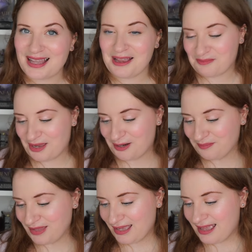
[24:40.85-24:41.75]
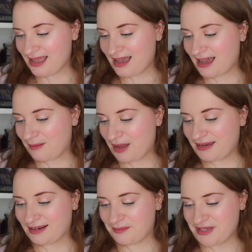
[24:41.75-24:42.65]
I'm there. And
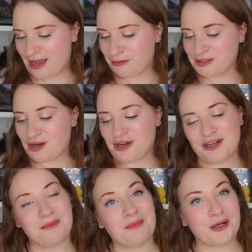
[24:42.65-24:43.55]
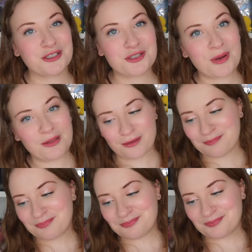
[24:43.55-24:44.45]
it comes out on March 12th.
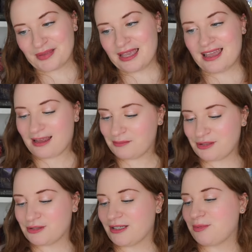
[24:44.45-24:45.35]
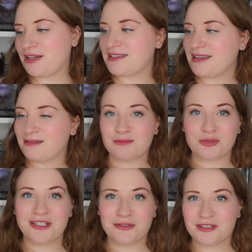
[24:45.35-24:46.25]
I'm literally pressing
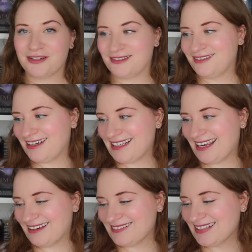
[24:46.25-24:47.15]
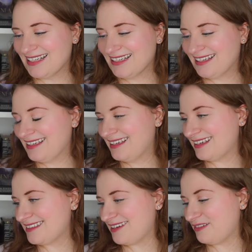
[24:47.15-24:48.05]
pre-order right now,
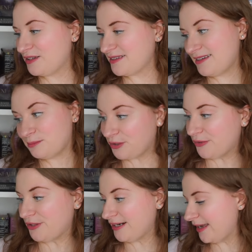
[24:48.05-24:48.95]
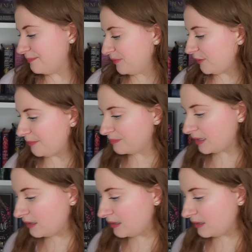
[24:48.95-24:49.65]
because I realized I didn't pre-order it yet. Okay.